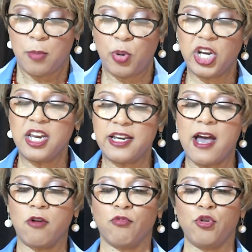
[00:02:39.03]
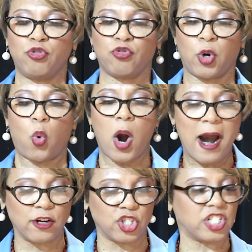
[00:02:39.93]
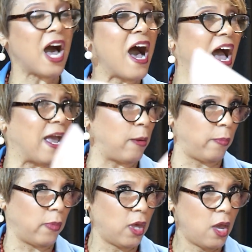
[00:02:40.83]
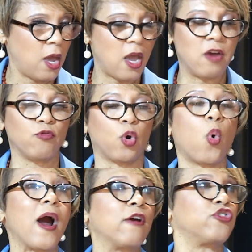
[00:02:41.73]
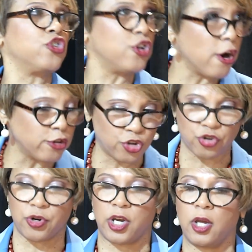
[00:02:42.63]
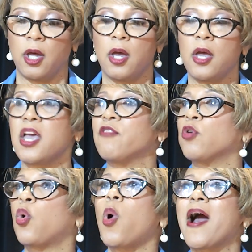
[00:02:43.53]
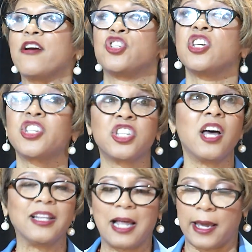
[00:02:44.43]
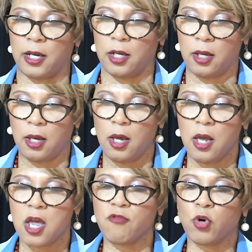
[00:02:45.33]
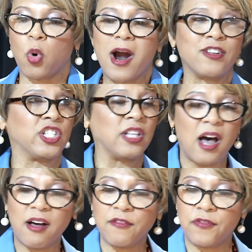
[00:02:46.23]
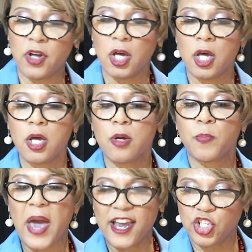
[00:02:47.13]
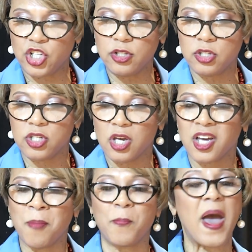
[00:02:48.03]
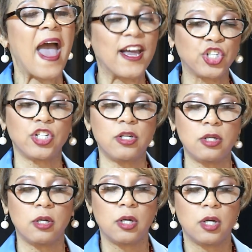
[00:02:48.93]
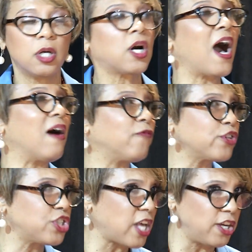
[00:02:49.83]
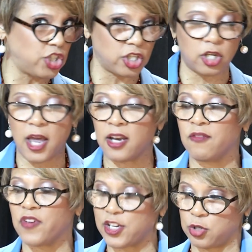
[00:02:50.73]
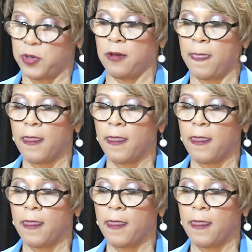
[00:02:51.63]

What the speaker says: Putting down roots requires time. It requires nurturing. It requires sunlight. It requires love, patience, compassion, conversation, and investment.